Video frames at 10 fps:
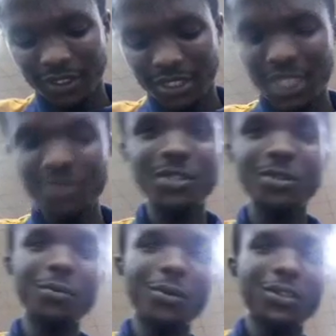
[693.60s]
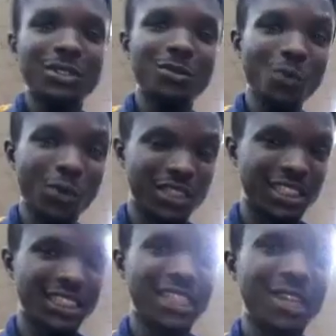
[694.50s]
same thing, but you watch
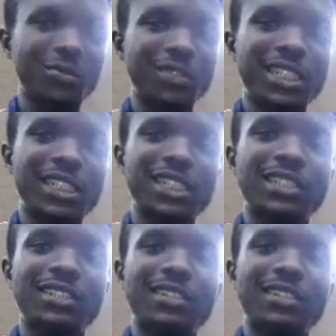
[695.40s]
the sound will change.